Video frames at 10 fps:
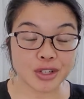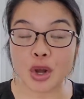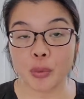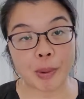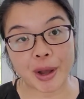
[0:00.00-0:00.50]
There's
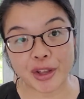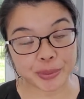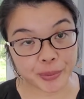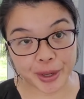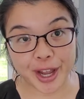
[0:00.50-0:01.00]
no
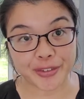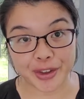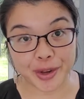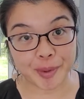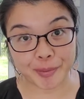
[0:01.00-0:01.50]
possible way, guys,
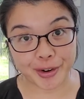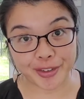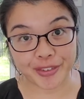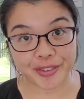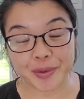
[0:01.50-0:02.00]
I can
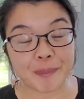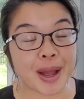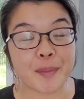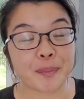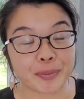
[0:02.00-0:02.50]
memorize this.
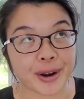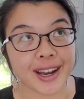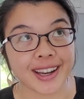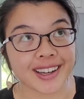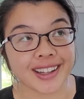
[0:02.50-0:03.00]
My
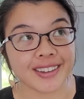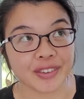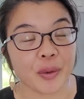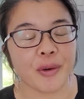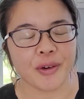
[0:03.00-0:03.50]
brain
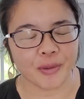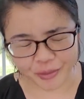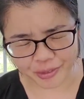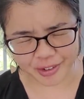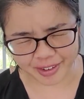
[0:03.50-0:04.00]
is
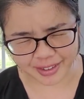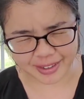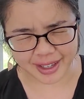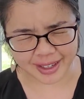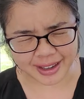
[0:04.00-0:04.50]

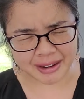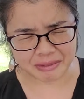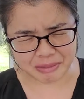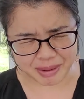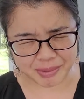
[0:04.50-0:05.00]
old. I
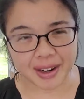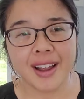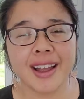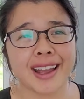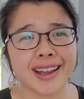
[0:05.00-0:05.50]
can't remember,
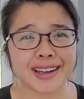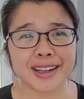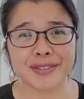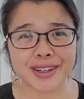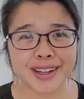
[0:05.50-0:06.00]
and
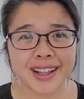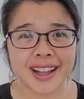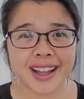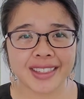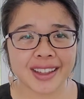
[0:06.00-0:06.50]
even
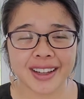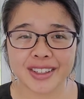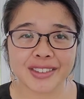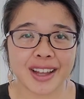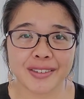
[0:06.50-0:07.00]
I think
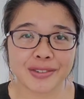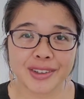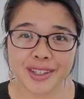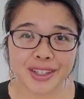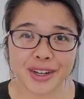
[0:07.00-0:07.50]
I just
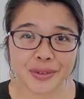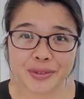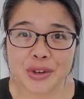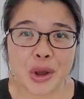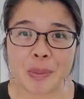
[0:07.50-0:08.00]
have, you know,
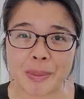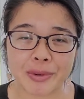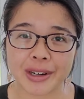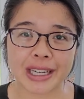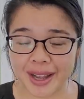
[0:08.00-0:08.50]
no
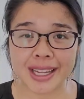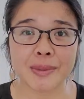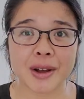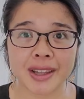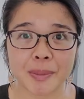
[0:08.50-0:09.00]
memory. I
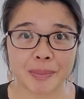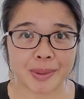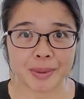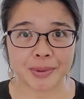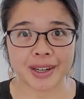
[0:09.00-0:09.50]
keep calling it
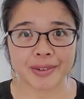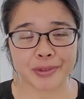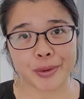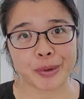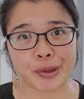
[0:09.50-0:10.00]
baby brain
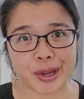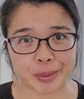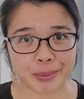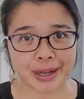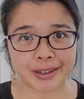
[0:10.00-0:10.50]
even though I'm no
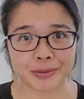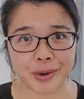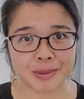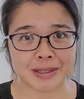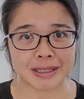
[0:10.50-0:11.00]
longer pregnant for
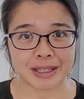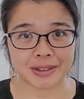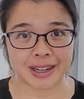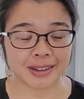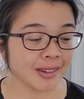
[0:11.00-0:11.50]
almost a
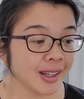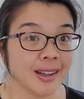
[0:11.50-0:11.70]
year now.